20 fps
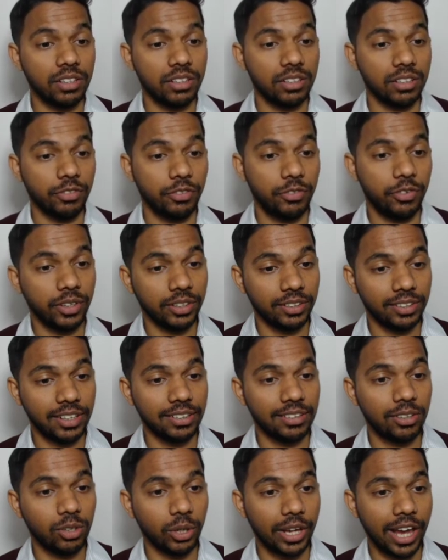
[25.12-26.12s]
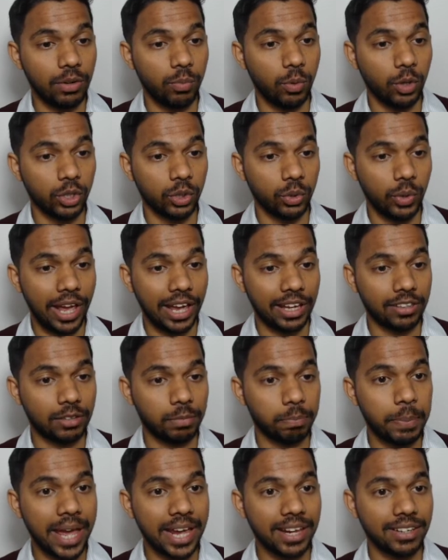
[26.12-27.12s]
first, let's look at what to
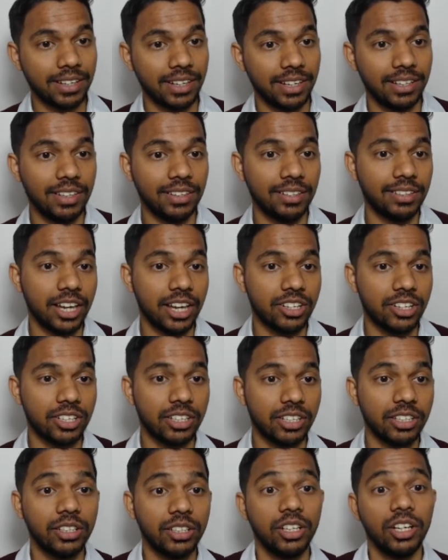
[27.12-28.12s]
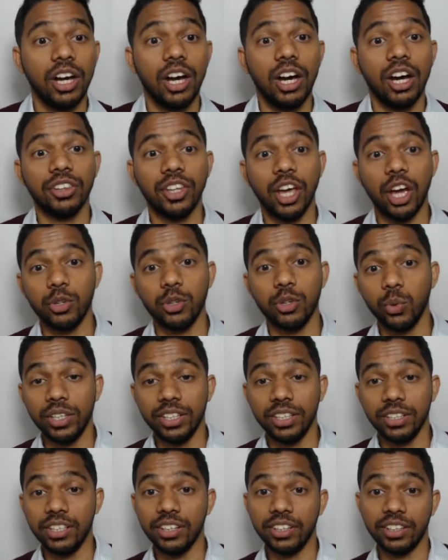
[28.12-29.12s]
expect in this section. Now you'll
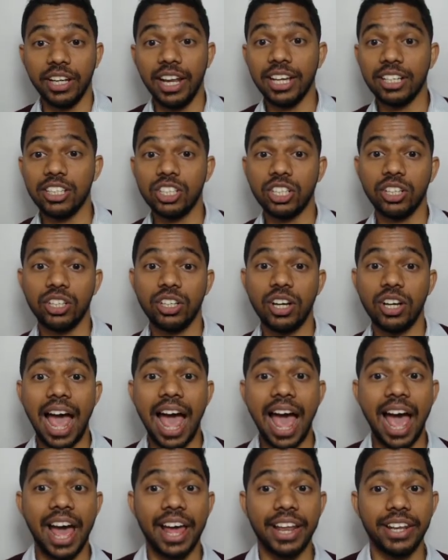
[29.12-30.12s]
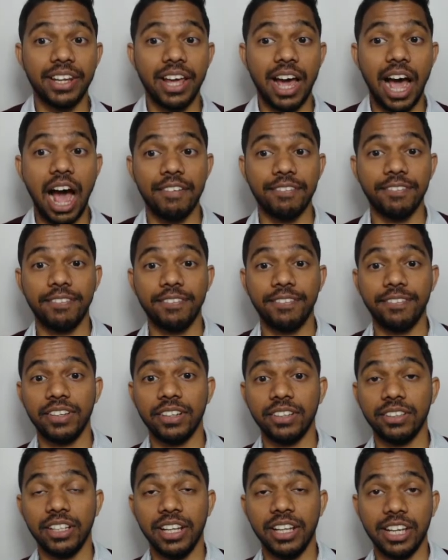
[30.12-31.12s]
hear a lecture, and
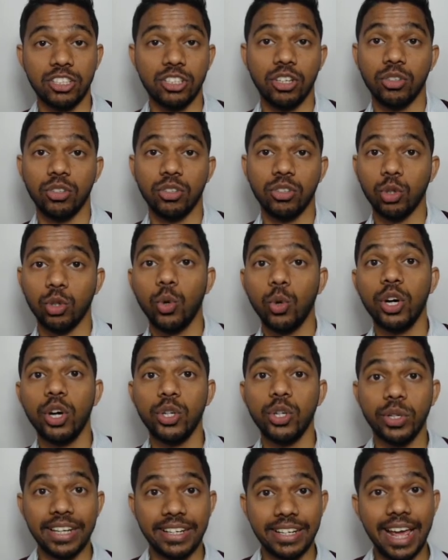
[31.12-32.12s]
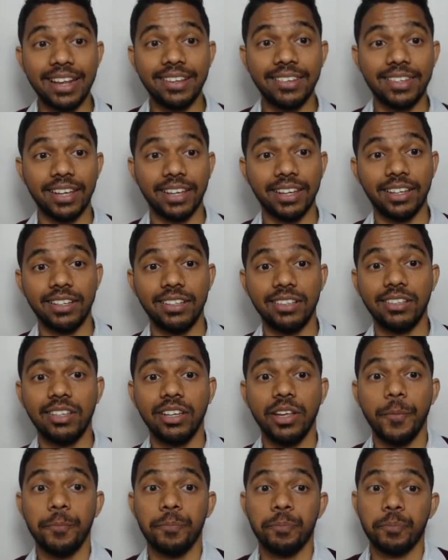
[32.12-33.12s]
after the lecture is over, you get 10 seconds
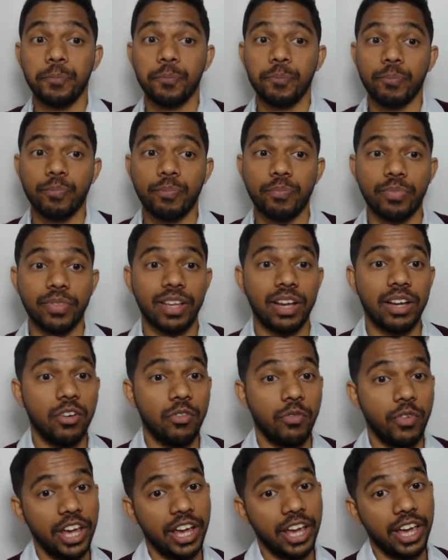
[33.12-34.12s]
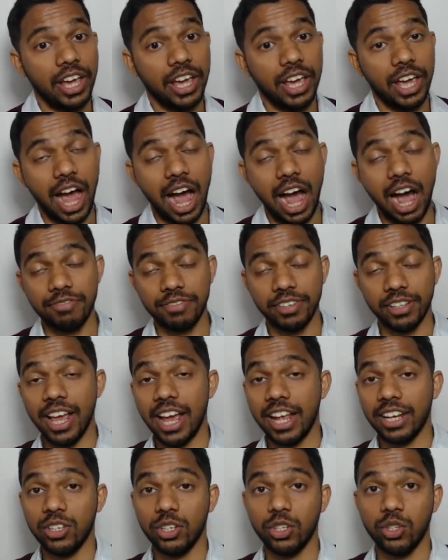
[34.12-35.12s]
where after
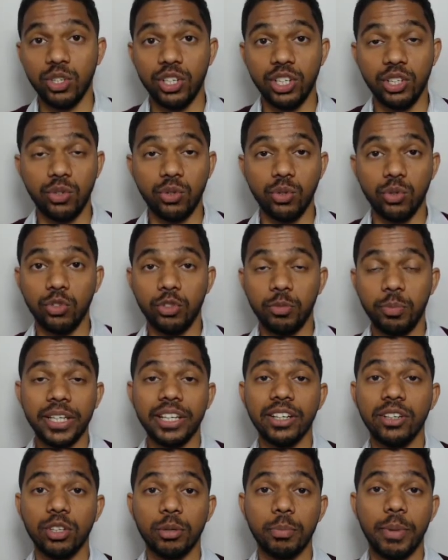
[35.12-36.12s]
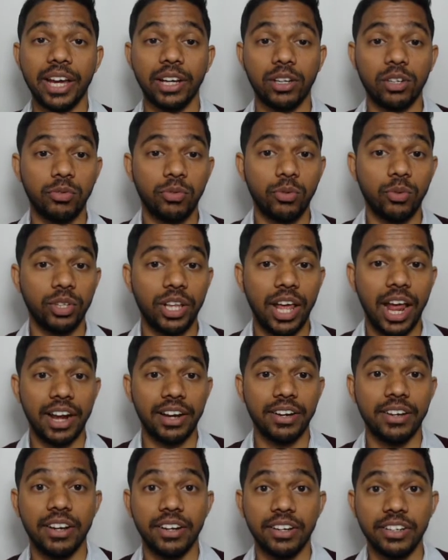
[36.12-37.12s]
that you need to speak into the microphone
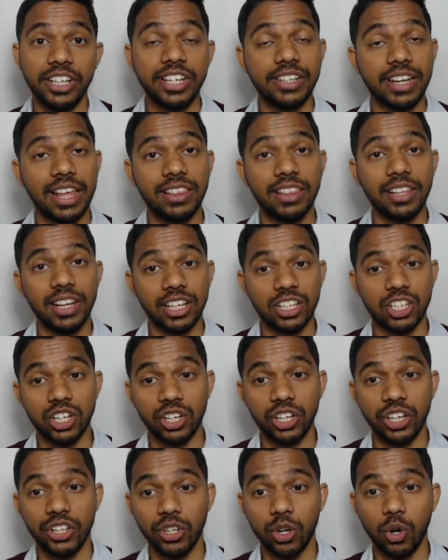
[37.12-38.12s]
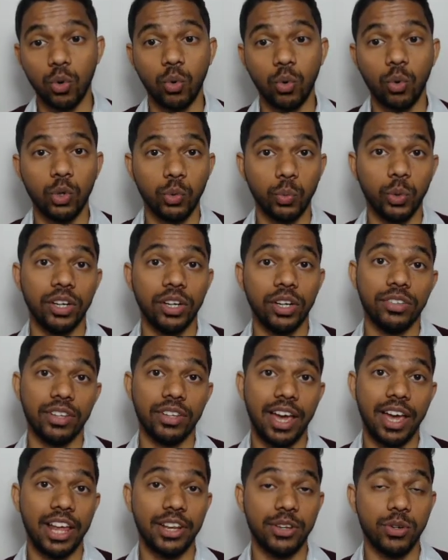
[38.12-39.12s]
and retell the lecture in your own words,
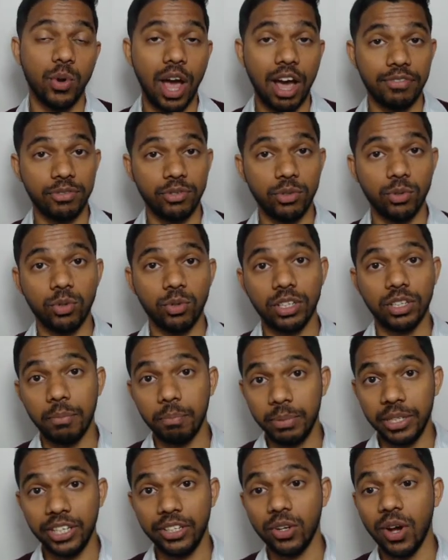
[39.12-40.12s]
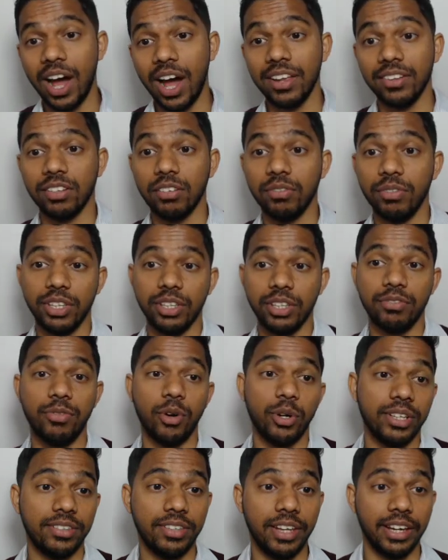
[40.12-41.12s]
and you have to complete your answer within
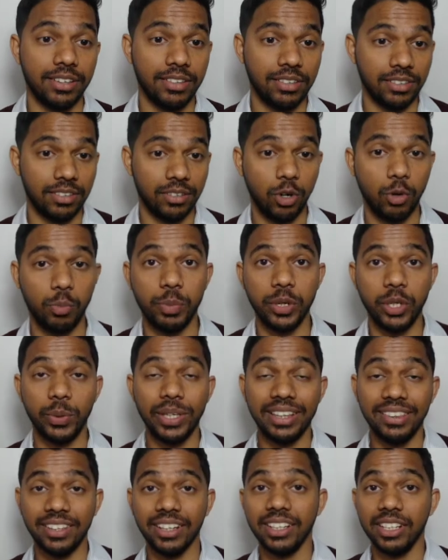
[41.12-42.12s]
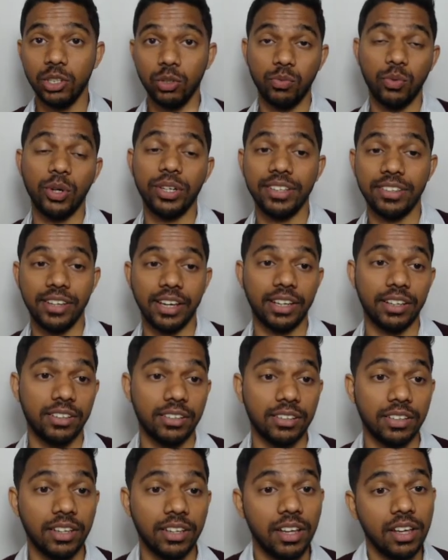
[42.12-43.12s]
40 seconds or between 30 to 40 seconds.
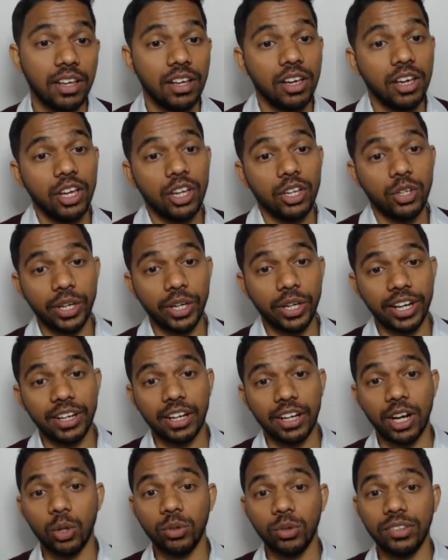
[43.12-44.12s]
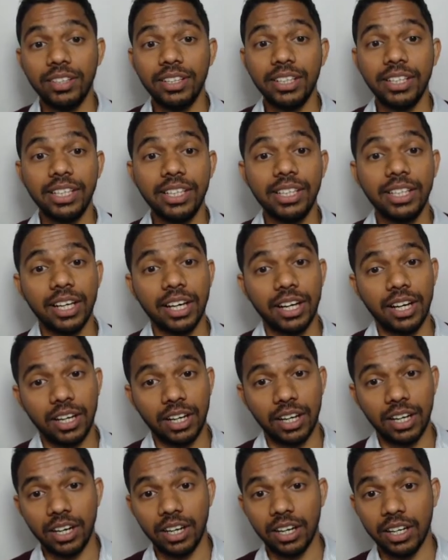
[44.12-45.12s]
You get around 3
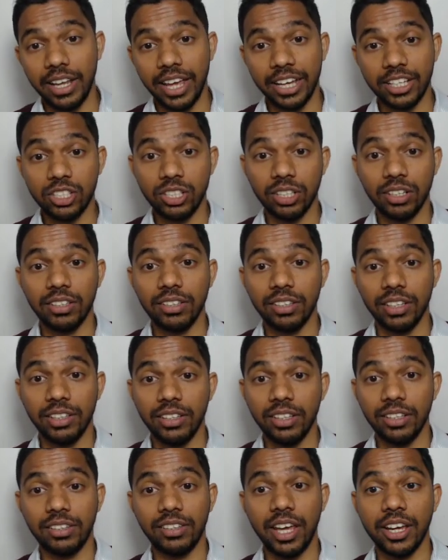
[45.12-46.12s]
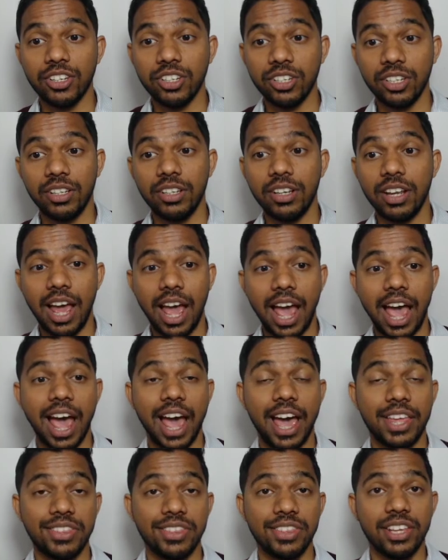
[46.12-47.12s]
lectures in this section,
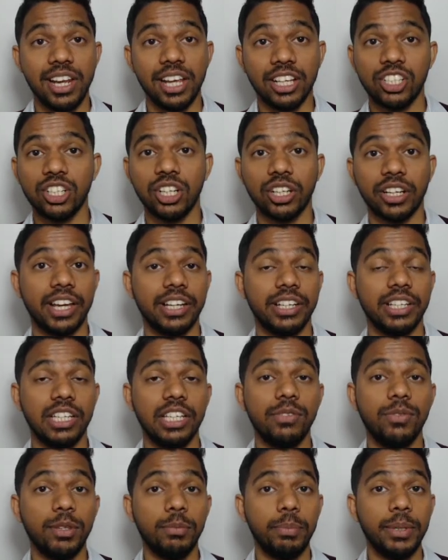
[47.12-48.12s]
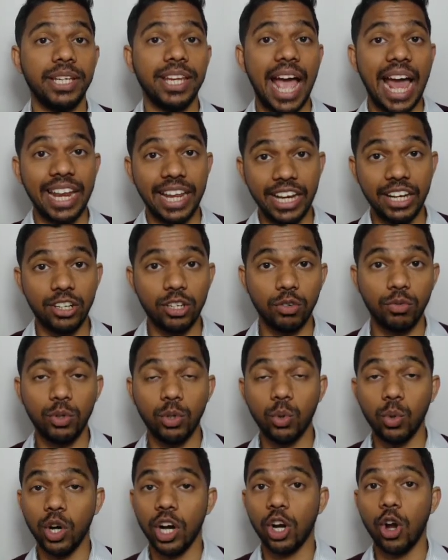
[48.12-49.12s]
and the lecture can even be an interview
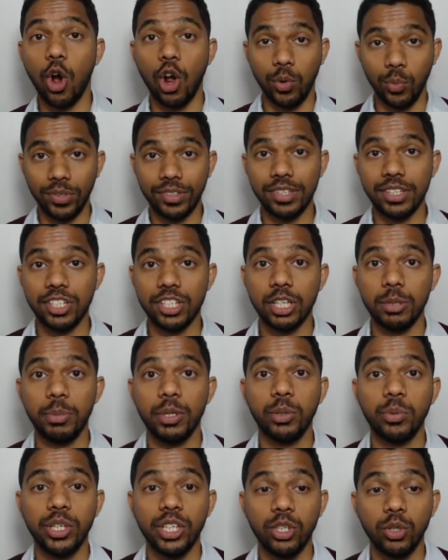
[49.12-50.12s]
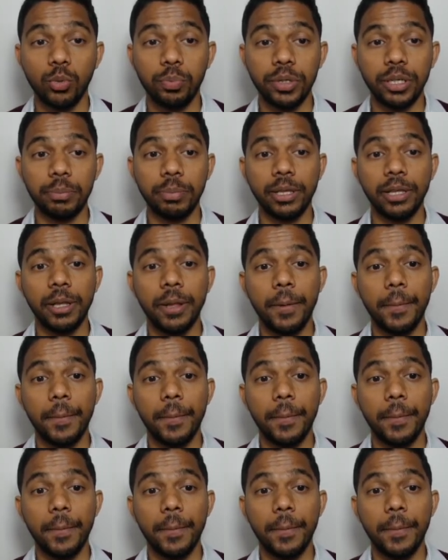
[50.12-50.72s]
or conversation between two people.